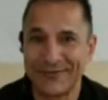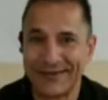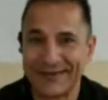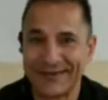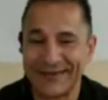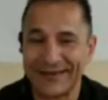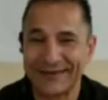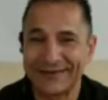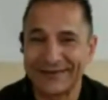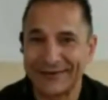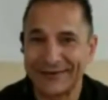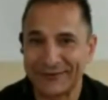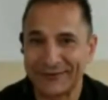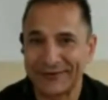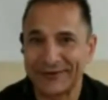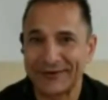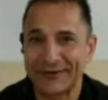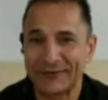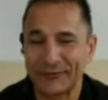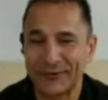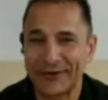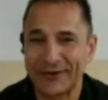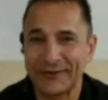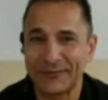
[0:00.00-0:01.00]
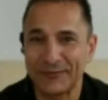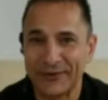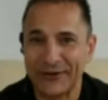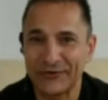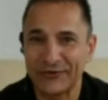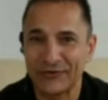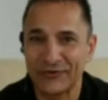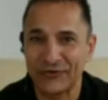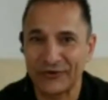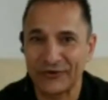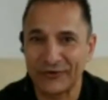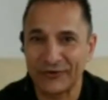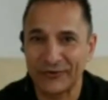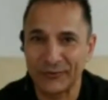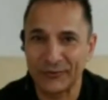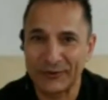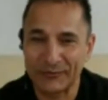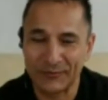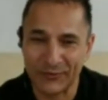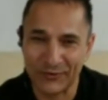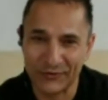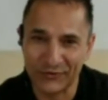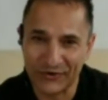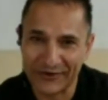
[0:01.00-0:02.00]
get the right picture, we
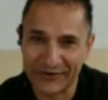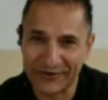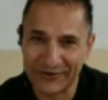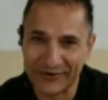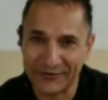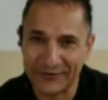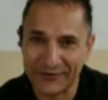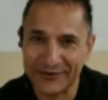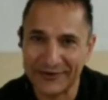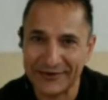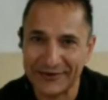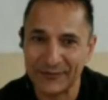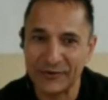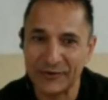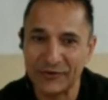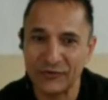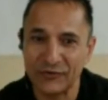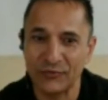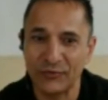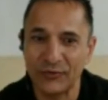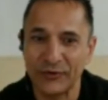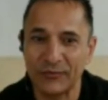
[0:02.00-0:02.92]
project the right image,